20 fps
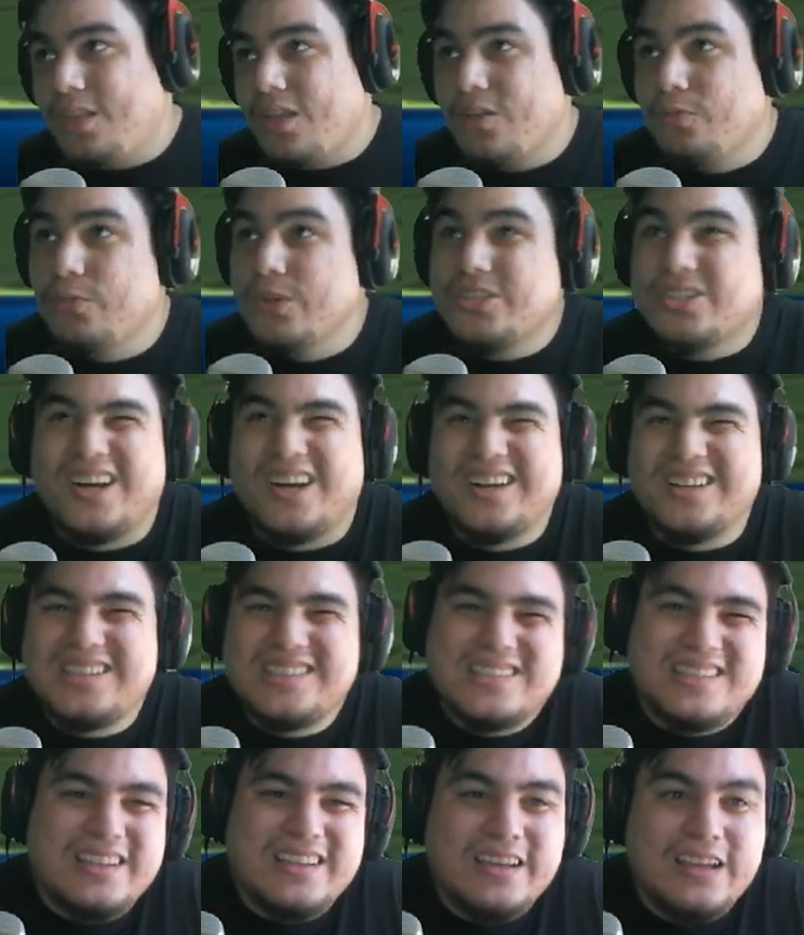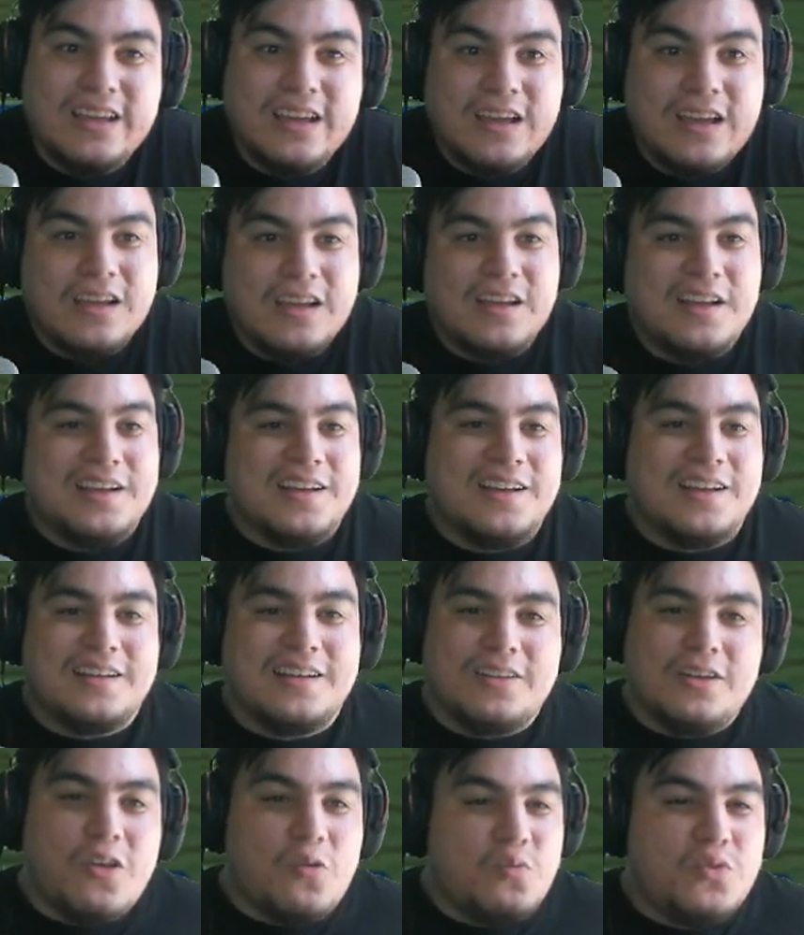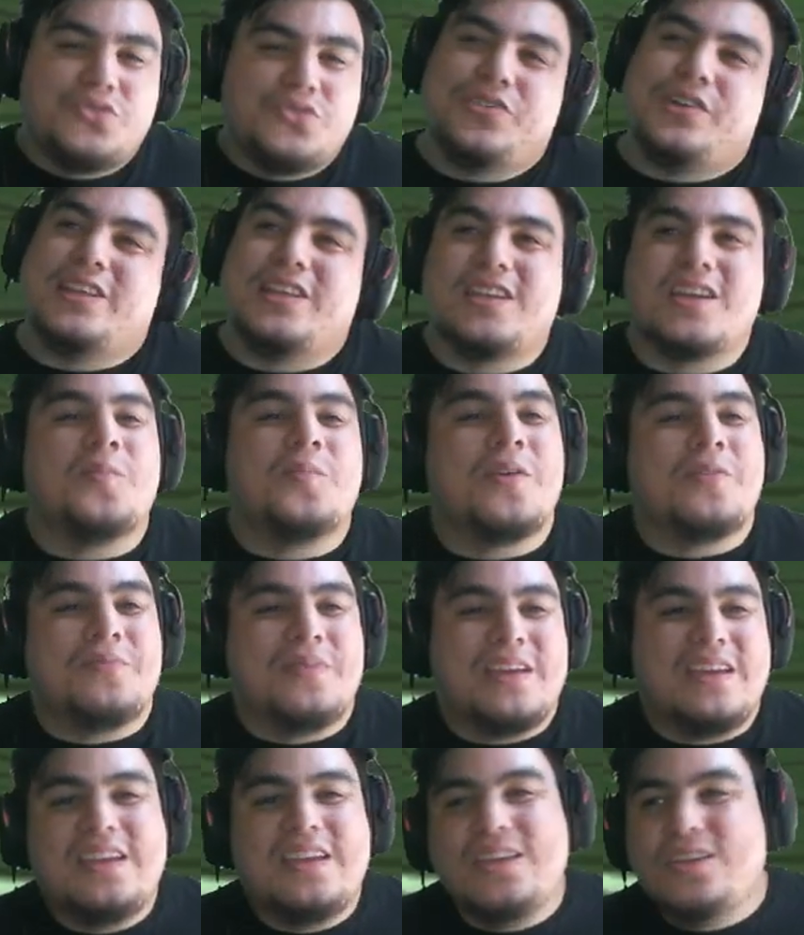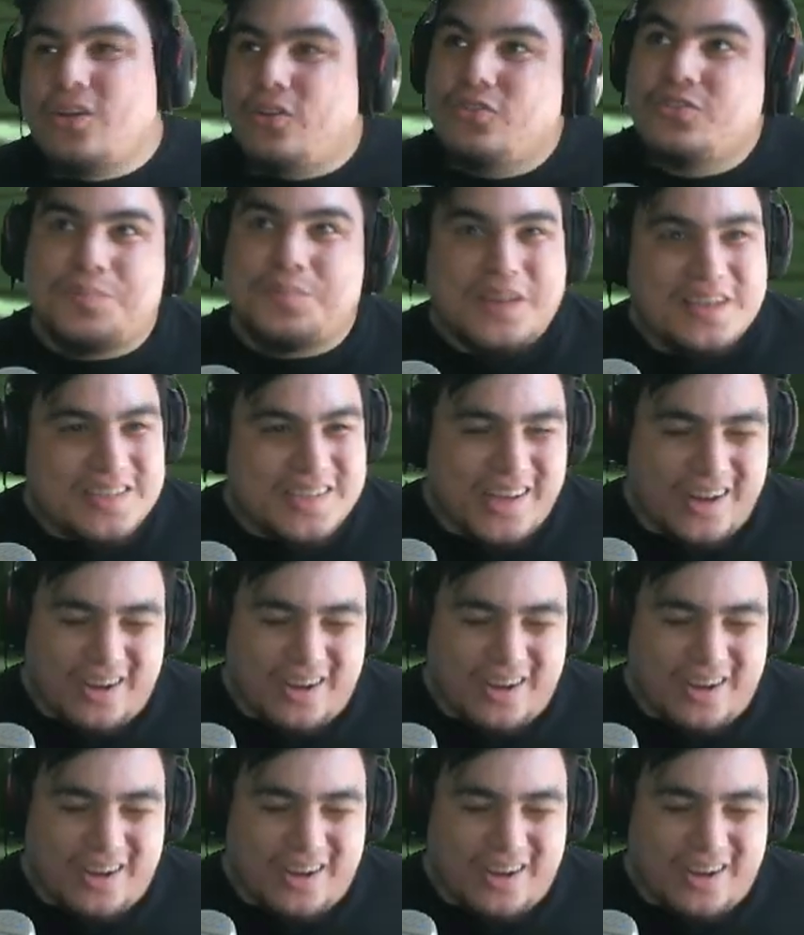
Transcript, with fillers: which honestly was really dumb of me. He knows my set